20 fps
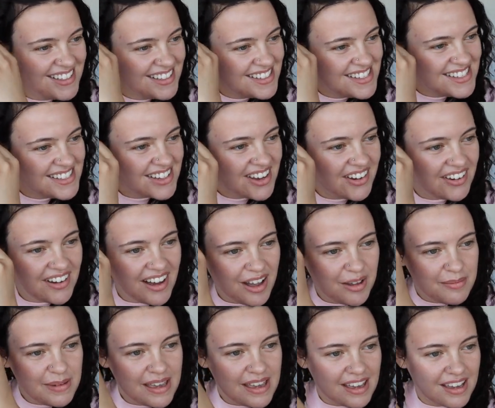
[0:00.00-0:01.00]
So I'll
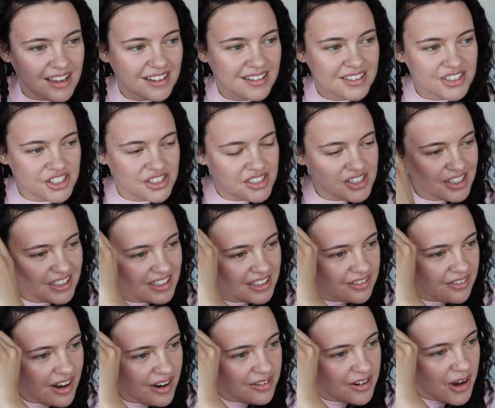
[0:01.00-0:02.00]
be just chilling
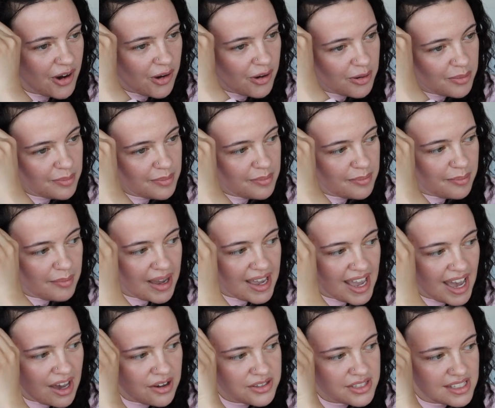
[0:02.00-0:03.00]
around home. My
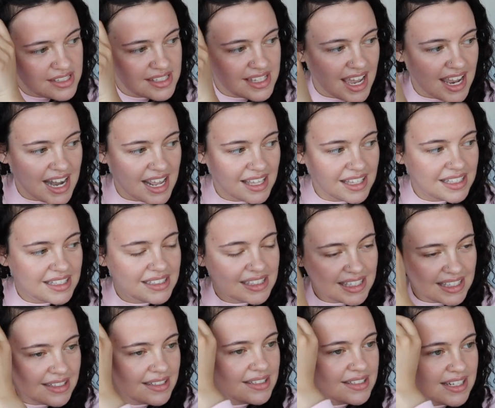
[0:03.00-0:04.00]
house is getting
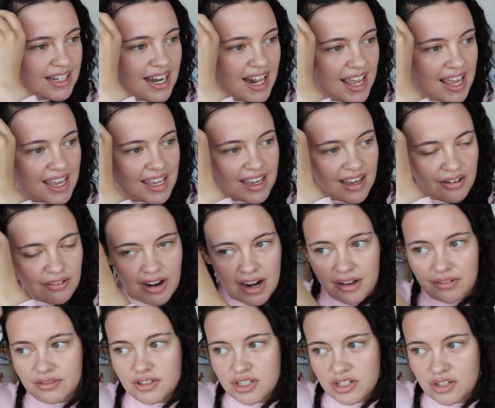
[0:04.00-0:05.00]
cleaned today
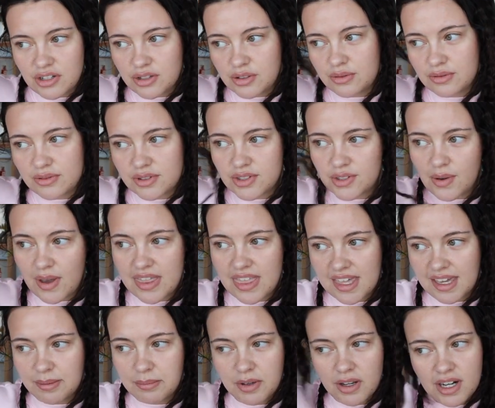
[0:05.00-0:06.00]
around noon, so I
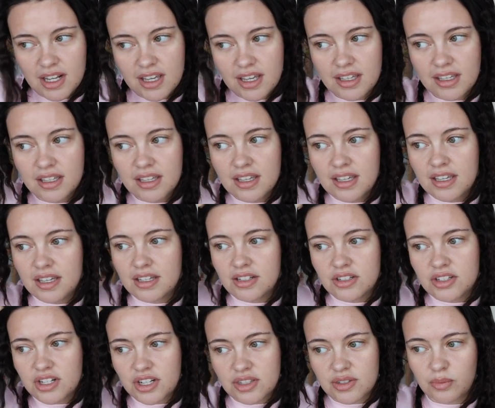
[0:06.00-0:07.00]
think I'm gonna
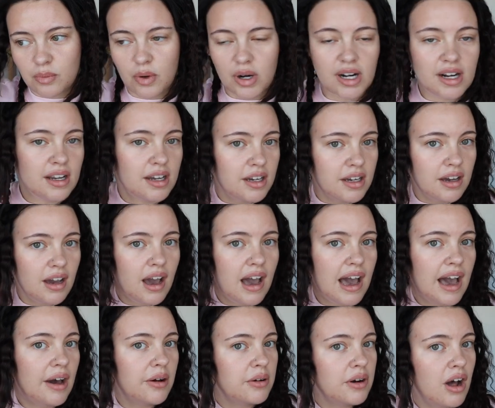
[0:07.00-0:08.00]
just work
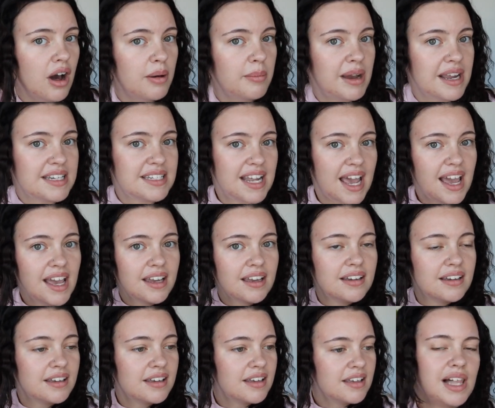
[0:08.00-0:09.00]
out on my
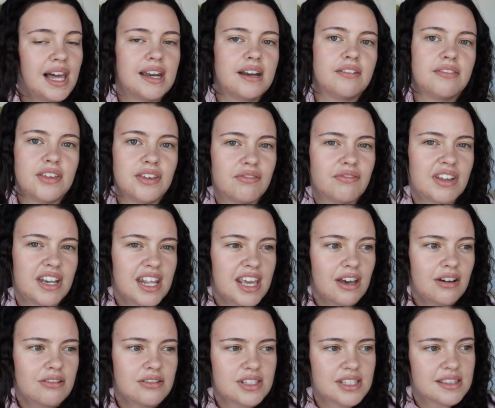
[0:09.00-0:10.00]
deck, plan a few
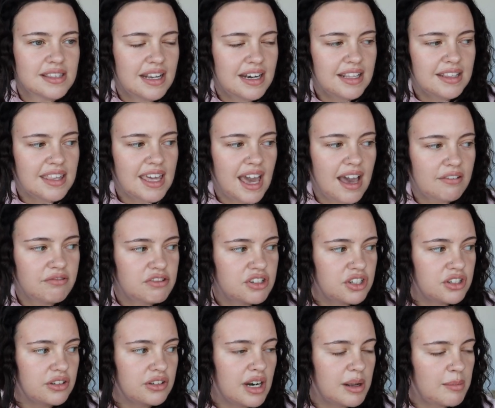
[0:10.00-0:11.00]
videos, and then in the
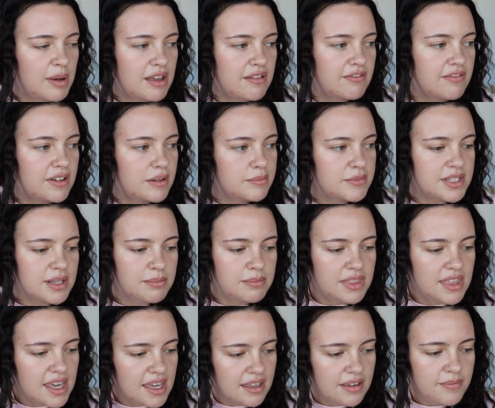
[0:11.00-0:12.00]
afternoon I might film
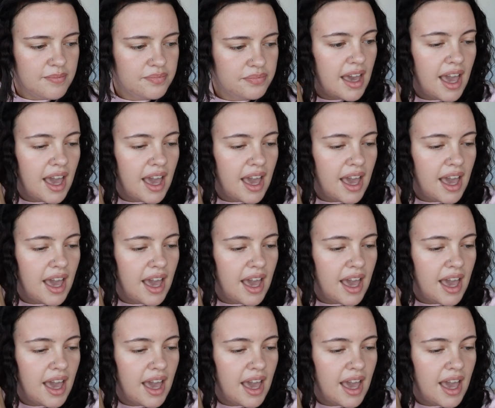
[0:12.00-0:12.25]
something.